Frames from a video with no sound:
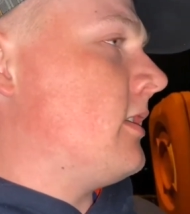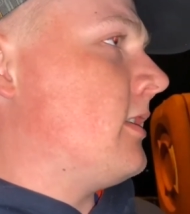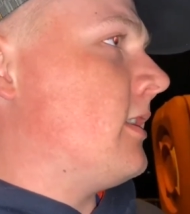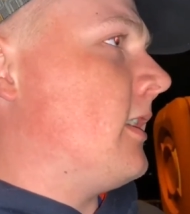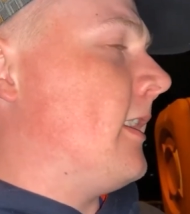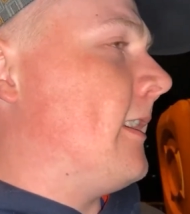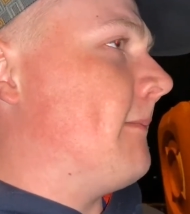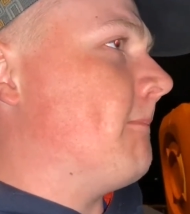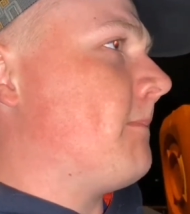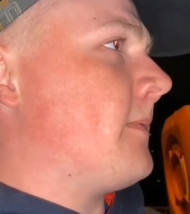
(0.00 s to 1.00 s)
a
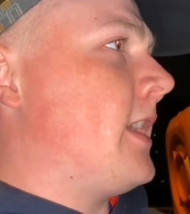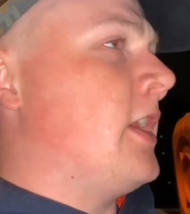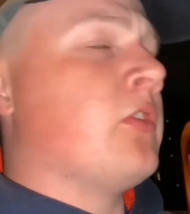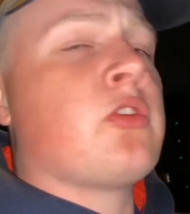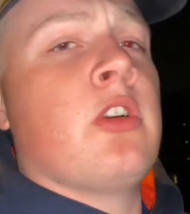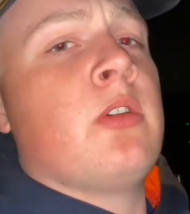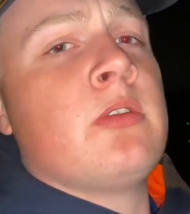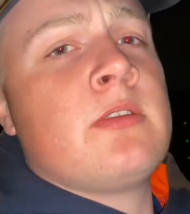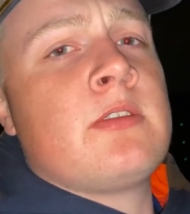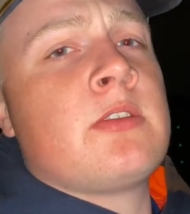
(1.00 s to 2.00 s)
intro
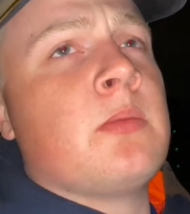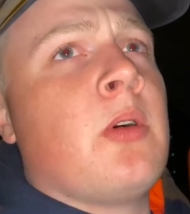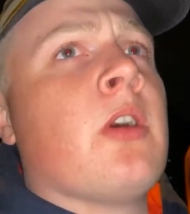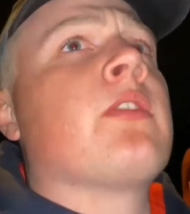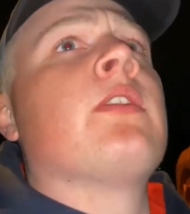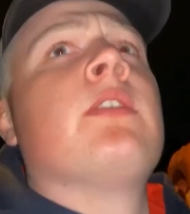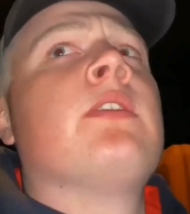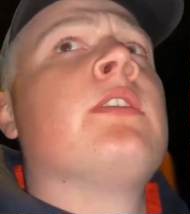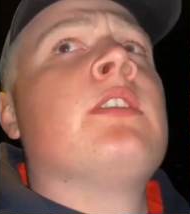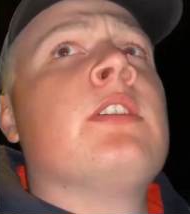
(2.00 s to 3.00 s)
to what
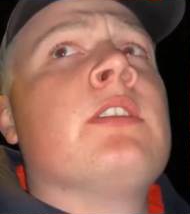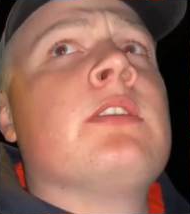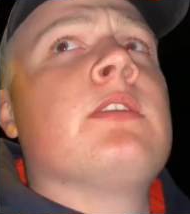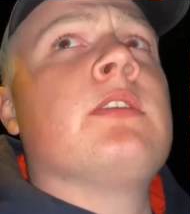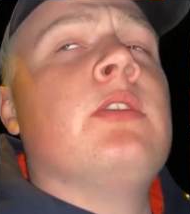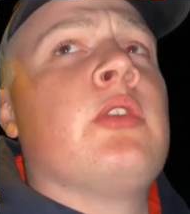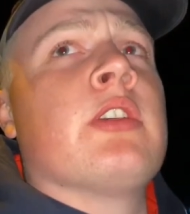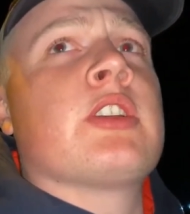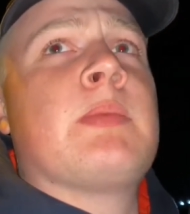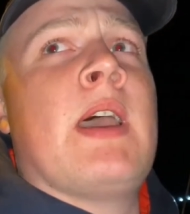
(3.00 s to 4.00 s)
you can
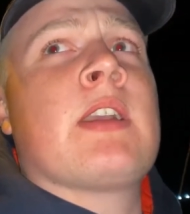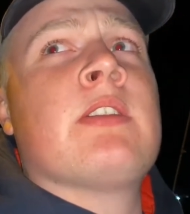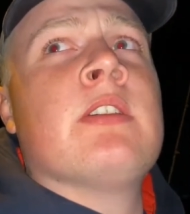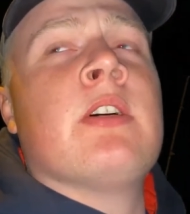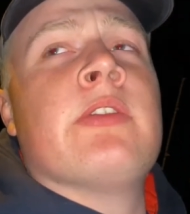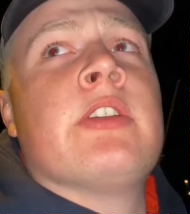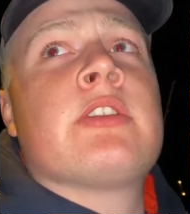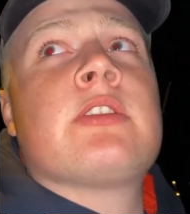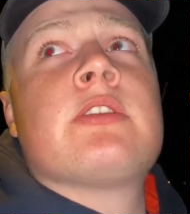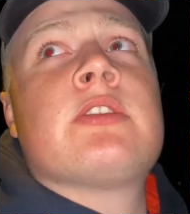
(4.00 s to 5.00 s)
expect on
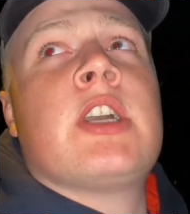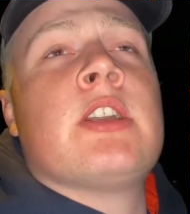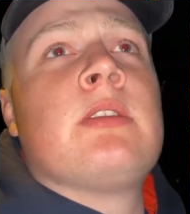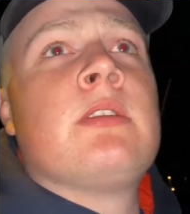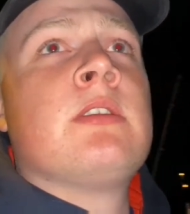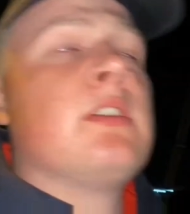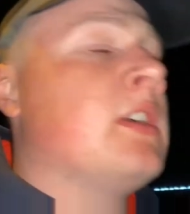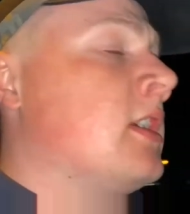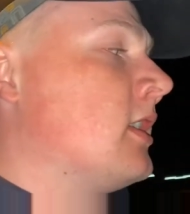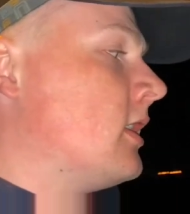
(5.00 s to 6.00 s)
this channel,
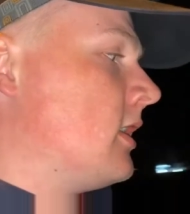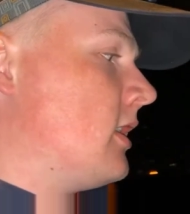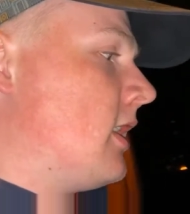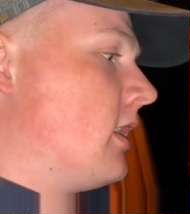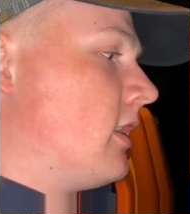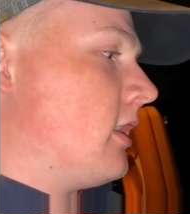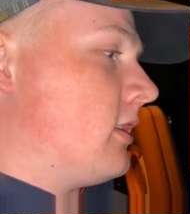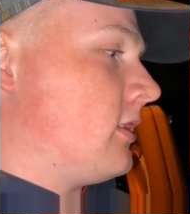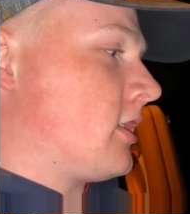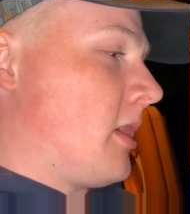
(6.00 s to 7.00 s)
and
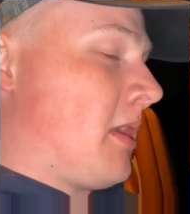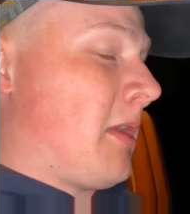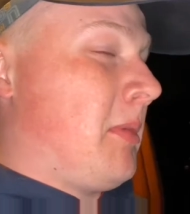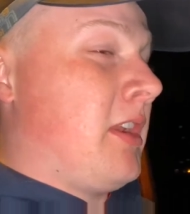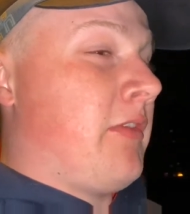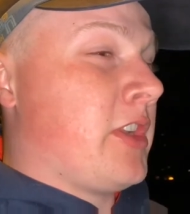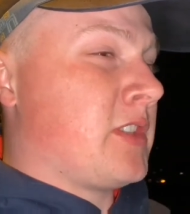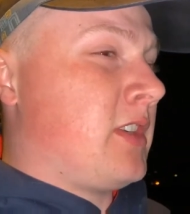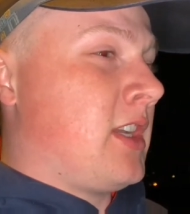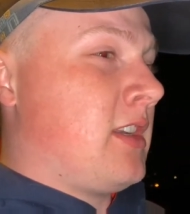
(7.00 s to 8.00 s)
it's going to be completely fishing
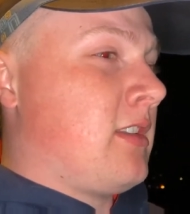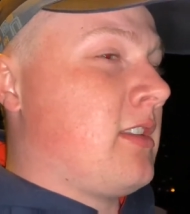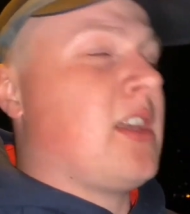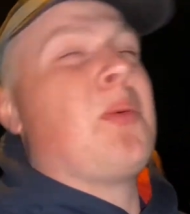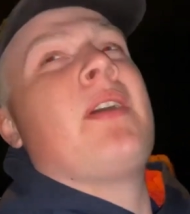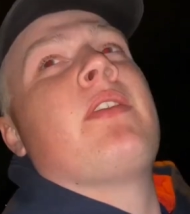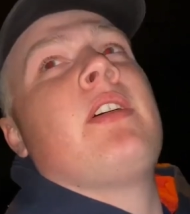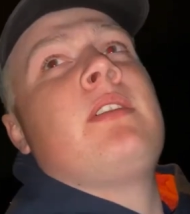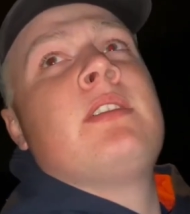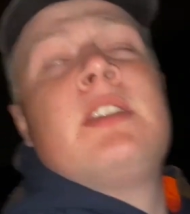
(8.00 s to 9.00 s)
related. However,
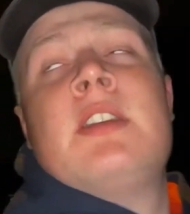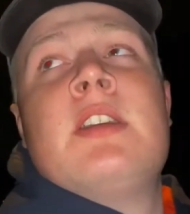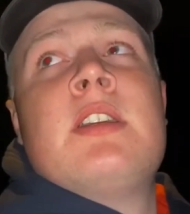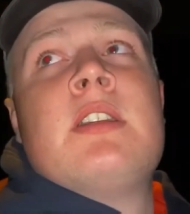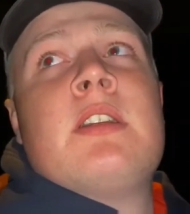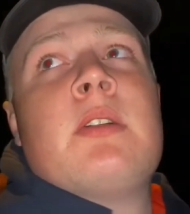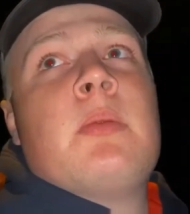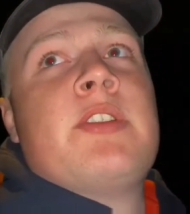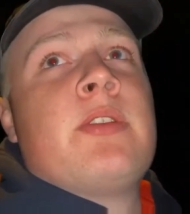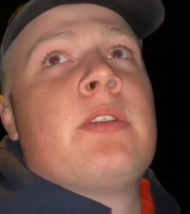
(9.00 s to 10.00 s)
we
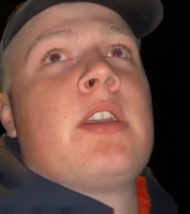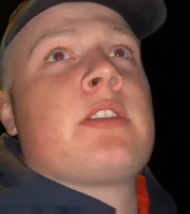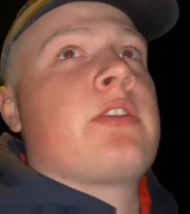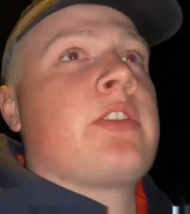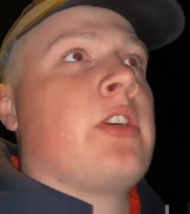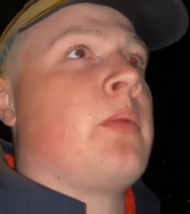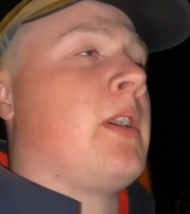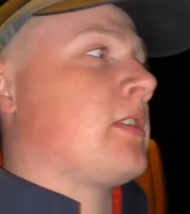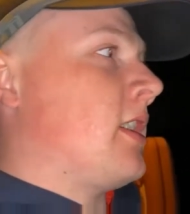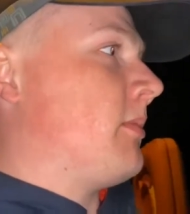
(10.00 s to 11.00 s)
do like to go wild
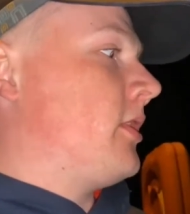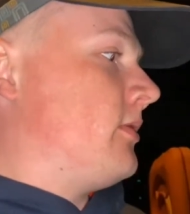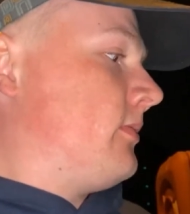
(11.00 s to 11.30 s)
camping,